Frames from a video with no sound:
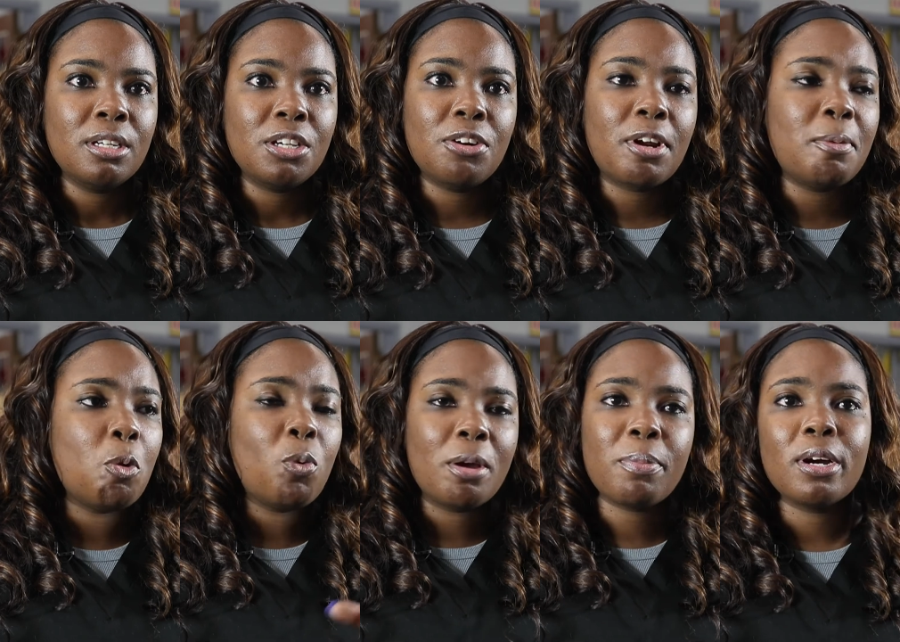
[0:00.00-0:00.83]
You know,
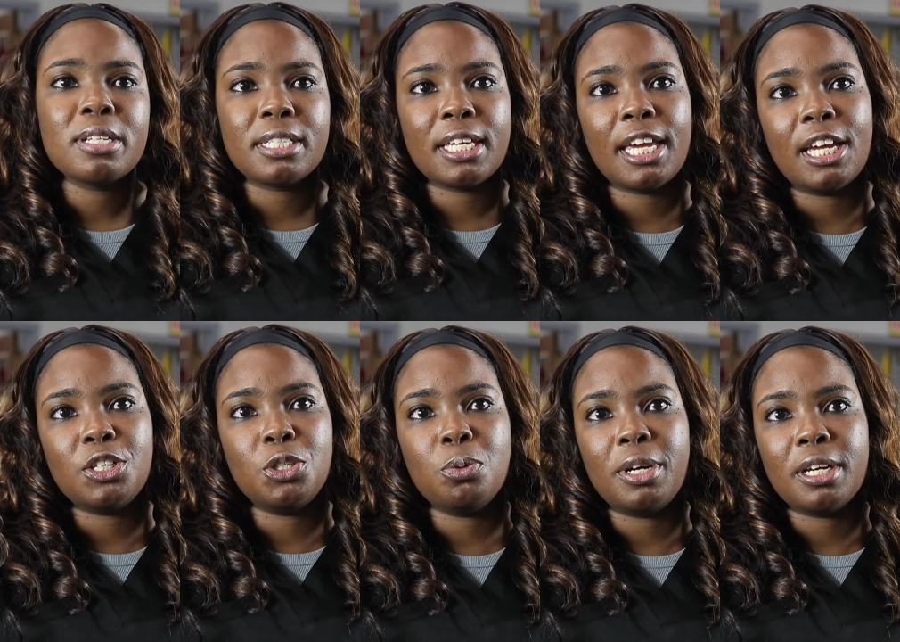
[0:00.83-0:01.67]
one person
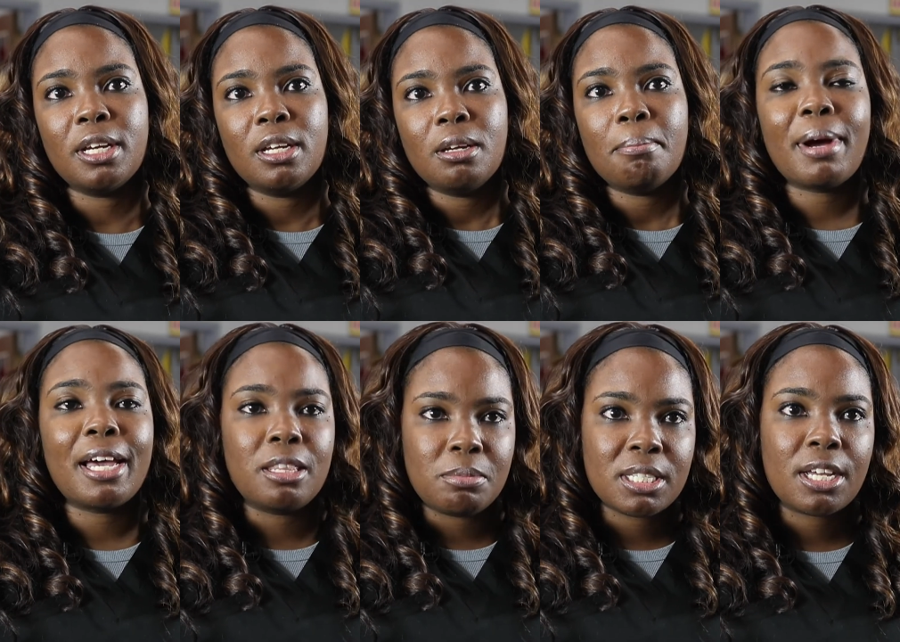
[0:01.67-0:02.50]
can't do it
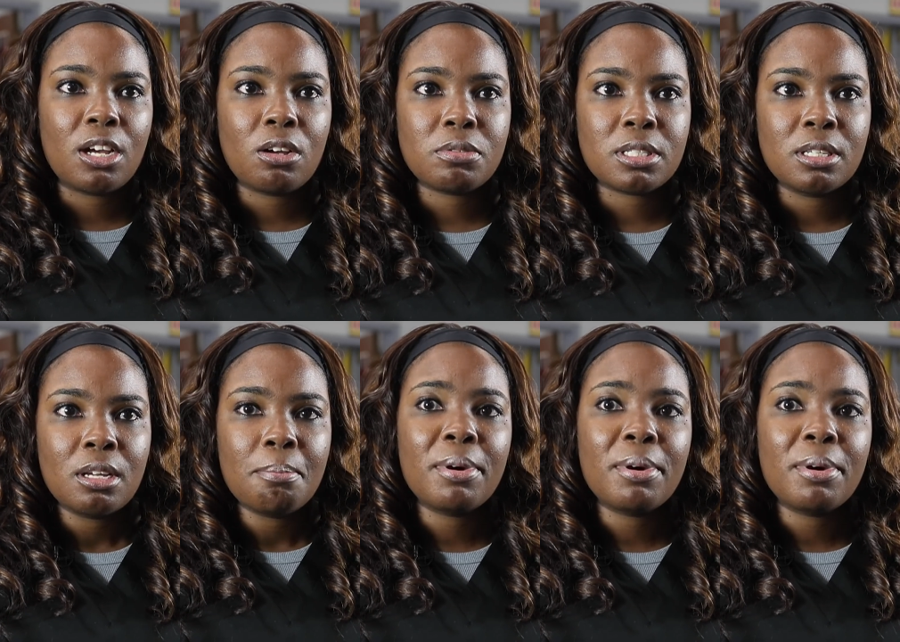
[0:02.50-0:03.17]
by themselves,